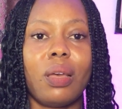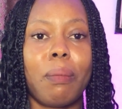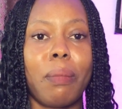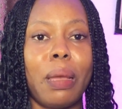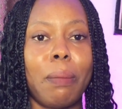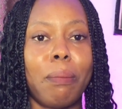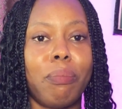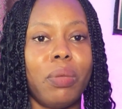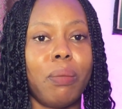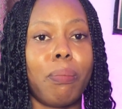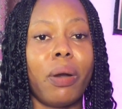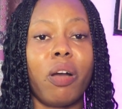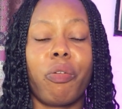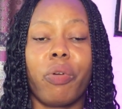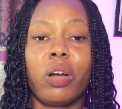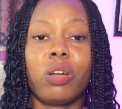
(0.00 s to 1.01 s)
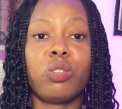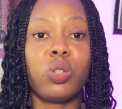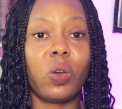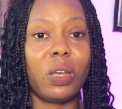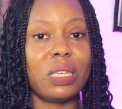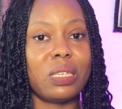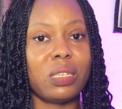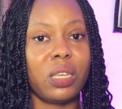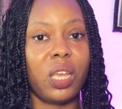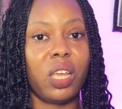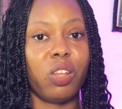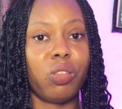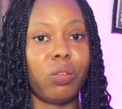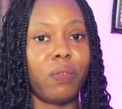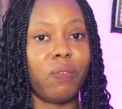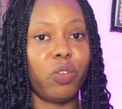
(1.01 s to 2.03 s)
there might be background noise
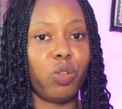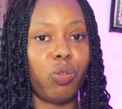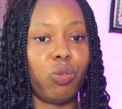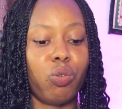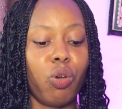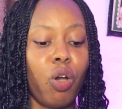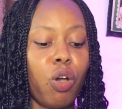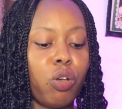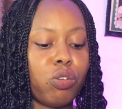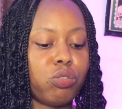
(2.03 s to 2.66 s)
in the video.